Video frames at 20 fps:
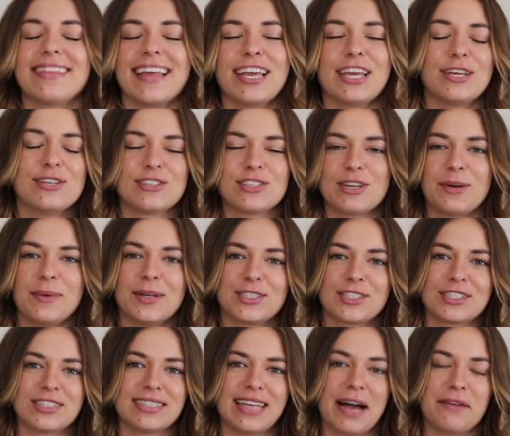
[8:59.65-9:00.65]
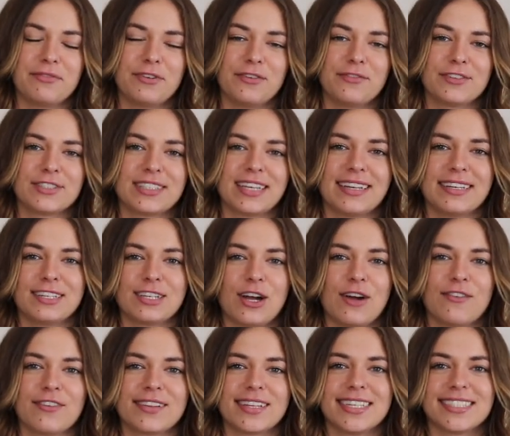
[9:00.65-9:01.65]
Thank you so much to Zaful for sending
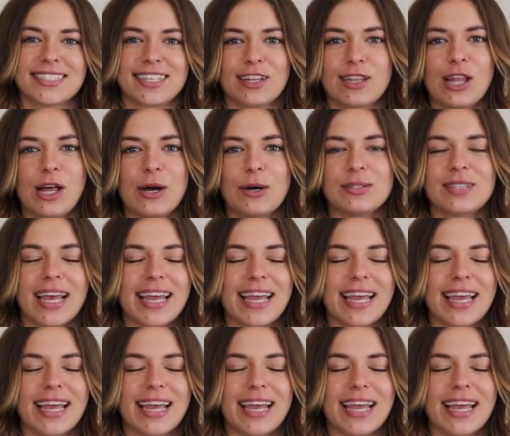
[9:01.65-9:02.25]
over these clothes.